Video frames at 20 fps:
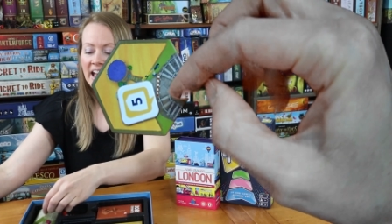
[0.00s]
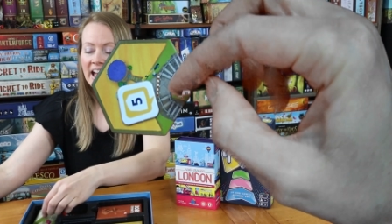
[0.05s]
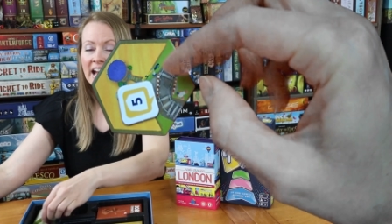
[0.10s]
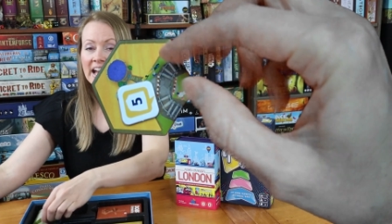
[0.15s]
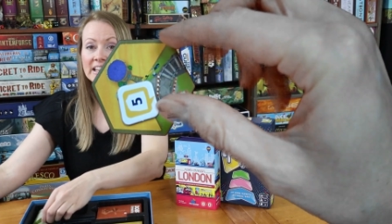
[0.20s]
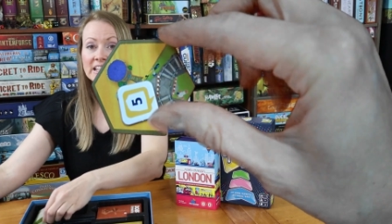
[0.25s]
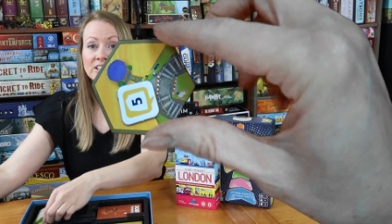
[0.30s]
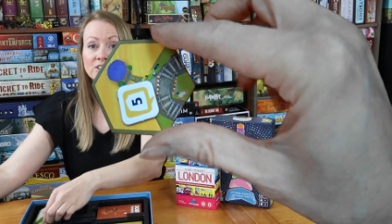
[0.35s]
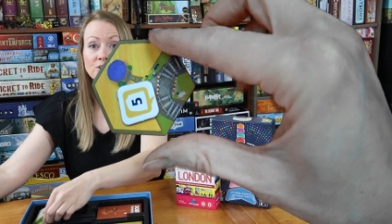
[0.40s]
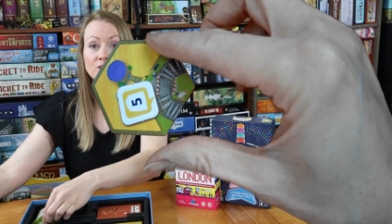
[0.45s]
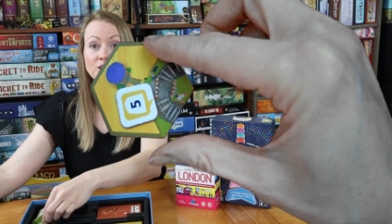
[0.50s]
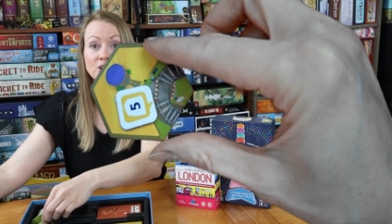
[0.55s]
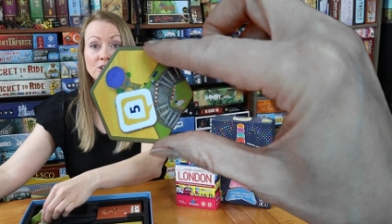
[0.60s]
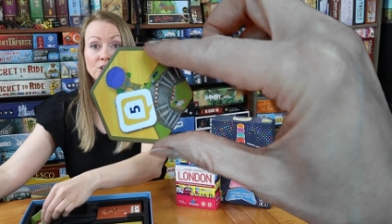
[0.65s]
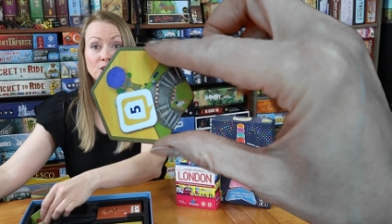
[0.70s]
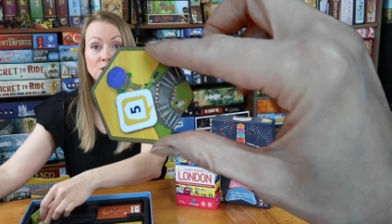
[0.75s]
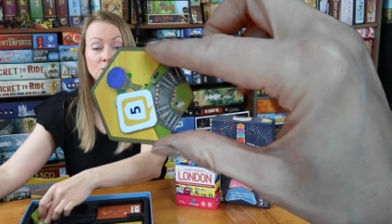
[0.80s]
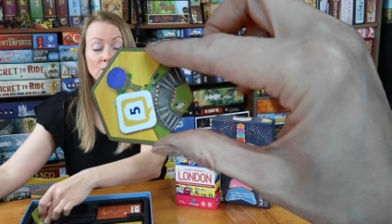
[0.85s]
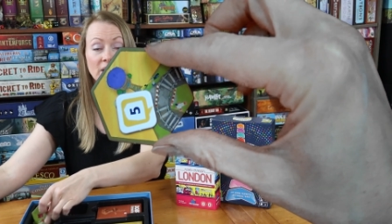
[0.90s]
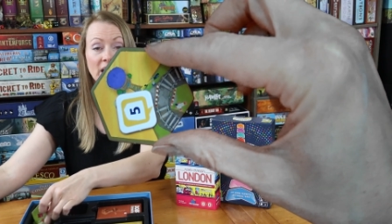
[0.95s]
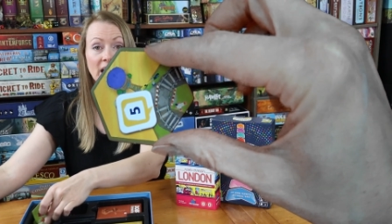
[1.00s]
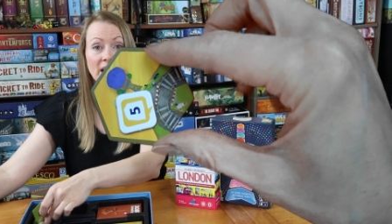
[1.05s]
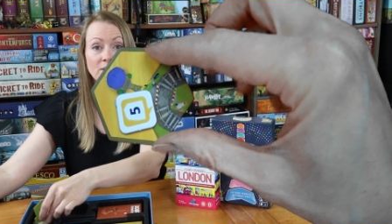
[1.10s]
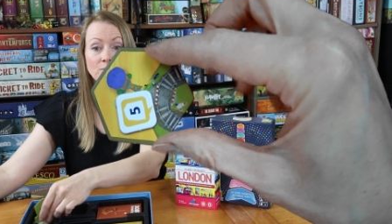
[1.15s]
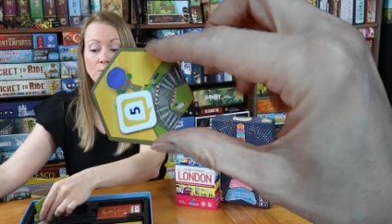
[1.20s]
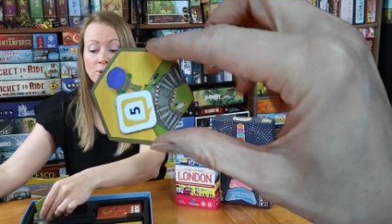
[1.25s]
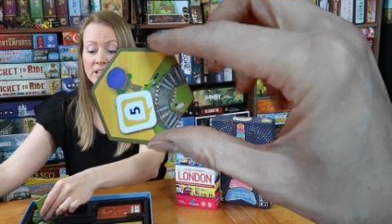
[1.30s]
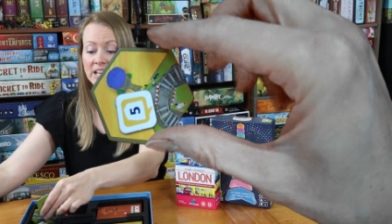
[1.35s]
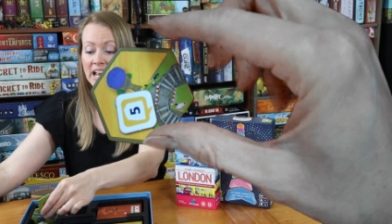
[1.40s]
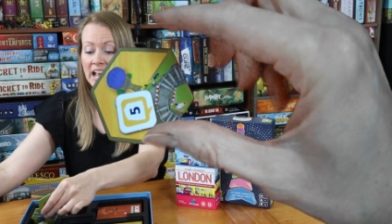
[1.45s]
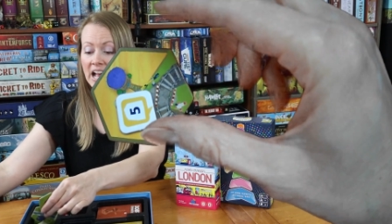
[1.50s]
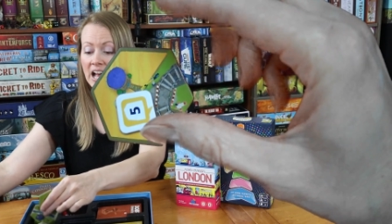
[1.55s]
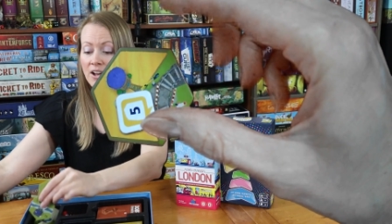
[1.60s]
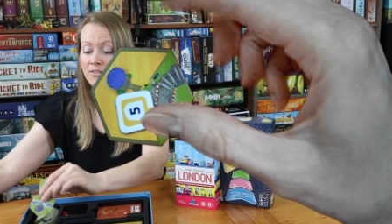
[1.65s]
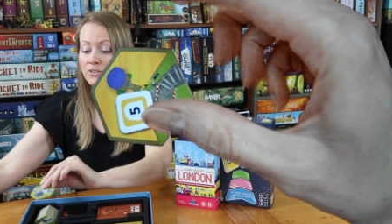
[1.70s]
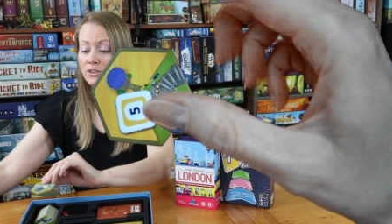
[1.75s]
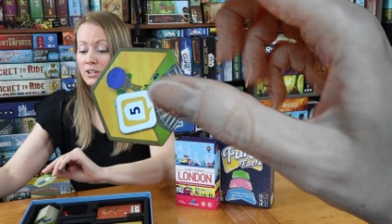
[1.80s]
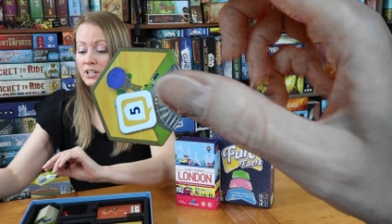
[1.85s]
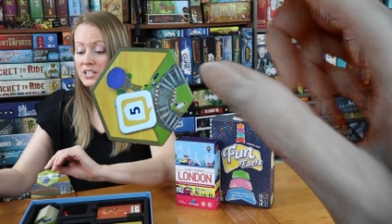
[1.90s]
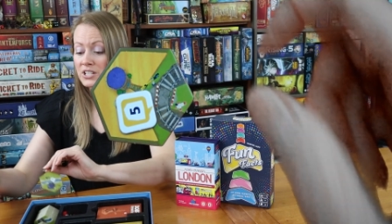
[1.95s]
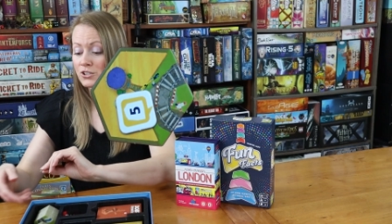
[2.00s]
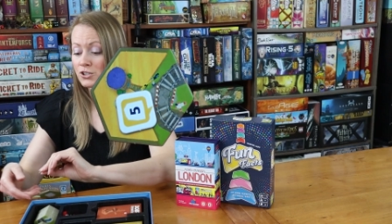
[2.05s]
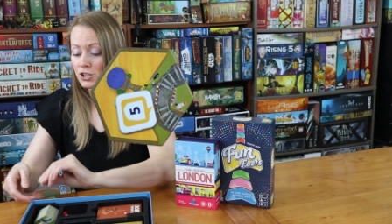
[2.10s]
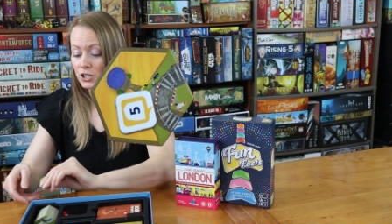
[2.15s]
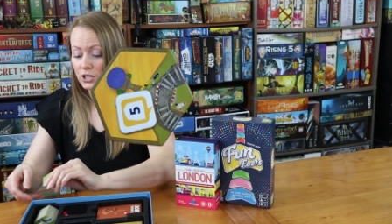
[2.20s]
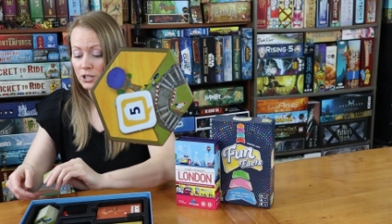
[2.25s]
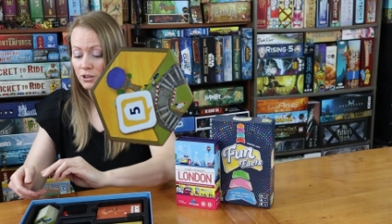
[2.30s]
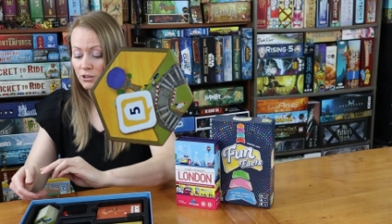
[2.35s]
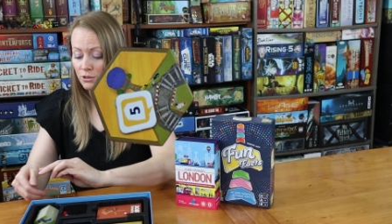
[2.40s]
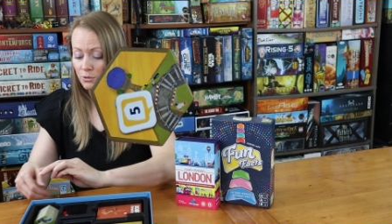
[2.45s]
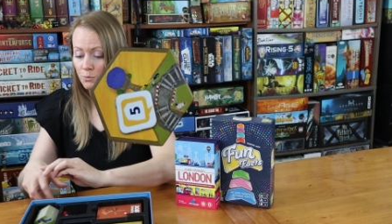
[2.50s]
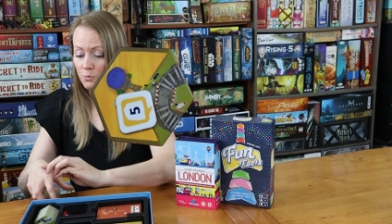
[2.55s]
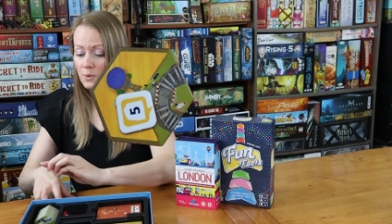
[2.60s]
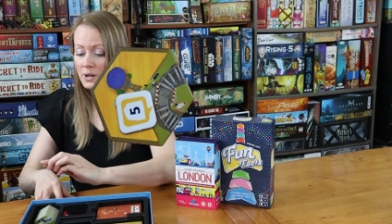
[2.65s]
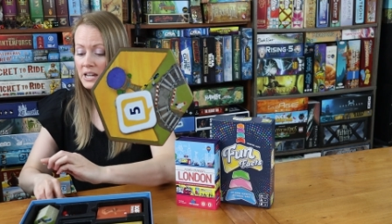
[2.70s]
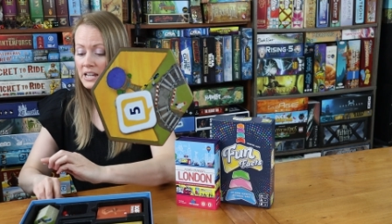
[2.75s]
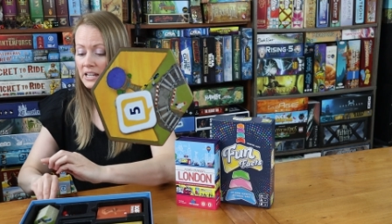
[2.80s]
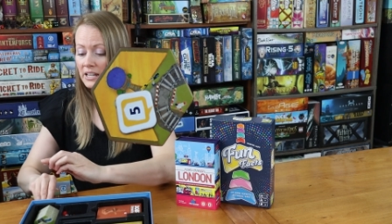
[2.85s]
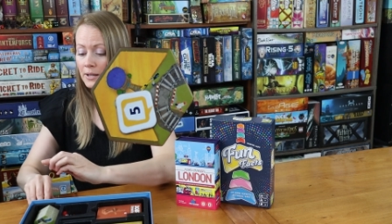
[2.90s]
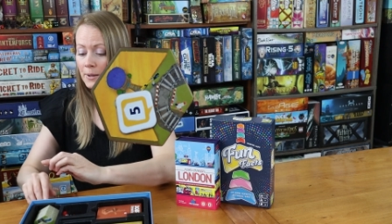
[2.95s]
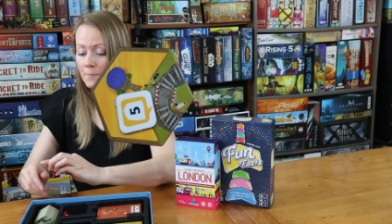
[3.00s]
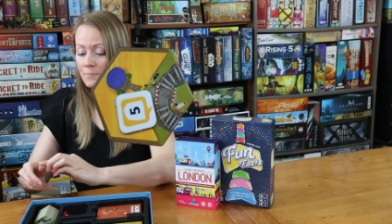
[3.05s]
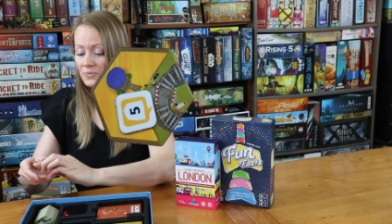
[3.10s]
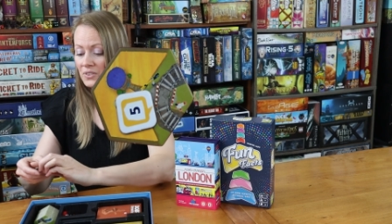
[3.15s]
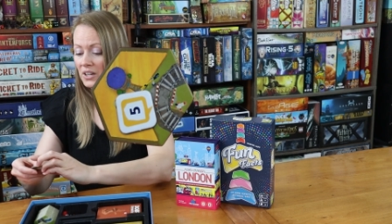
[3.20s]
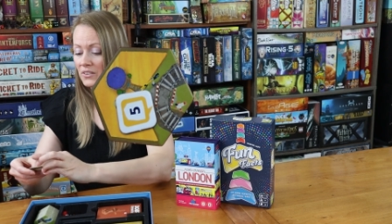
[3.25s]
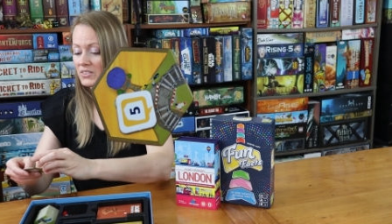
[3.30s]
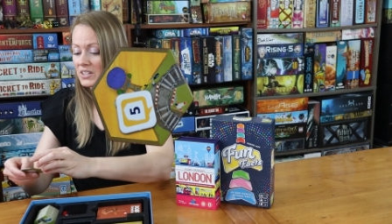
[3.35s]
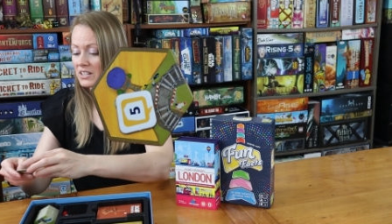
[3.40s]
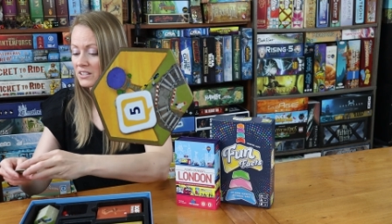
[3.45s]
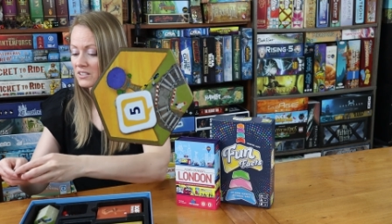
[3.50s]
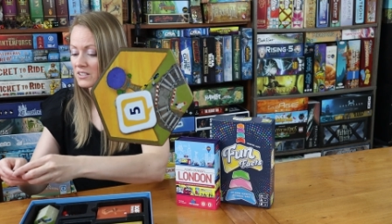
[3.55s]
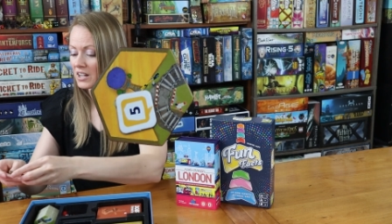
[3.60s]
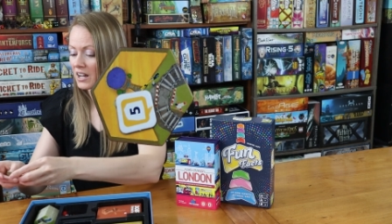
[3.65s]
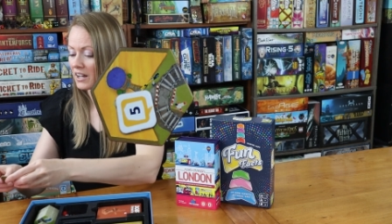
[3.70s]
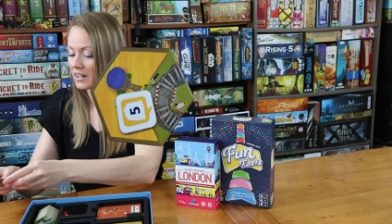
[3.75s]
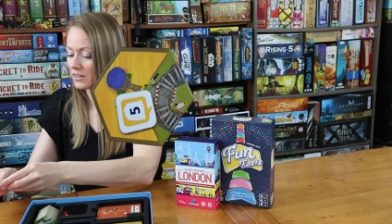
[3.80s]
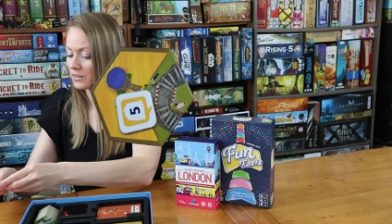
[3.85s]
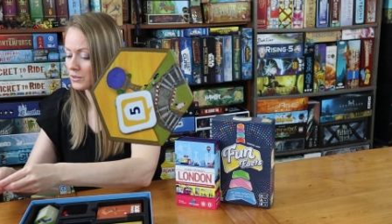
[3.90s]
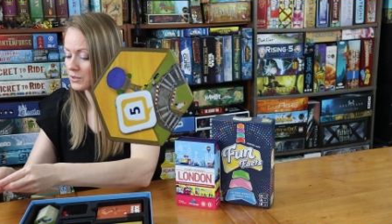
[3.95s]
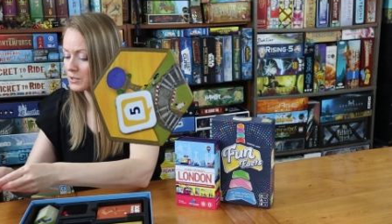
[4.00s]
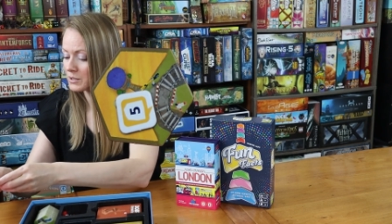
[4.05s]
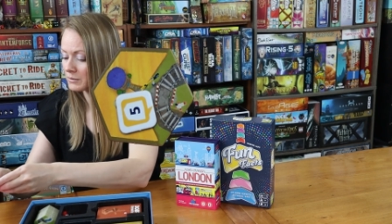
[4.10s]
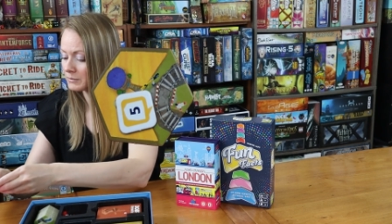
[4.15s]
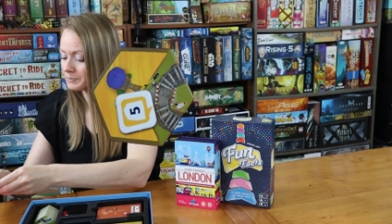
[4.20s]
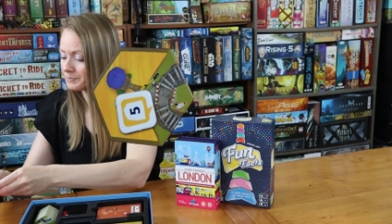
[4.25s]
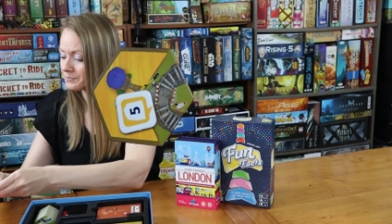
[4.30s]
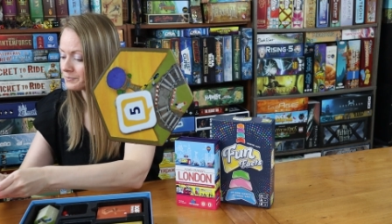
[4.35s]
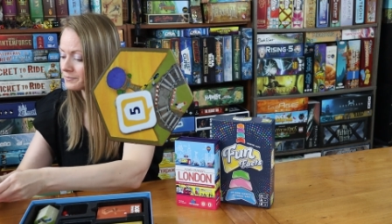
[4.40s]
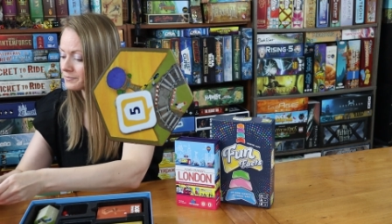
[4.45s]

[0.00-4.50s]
and then they're going to do that where they have essentially three of these tiles.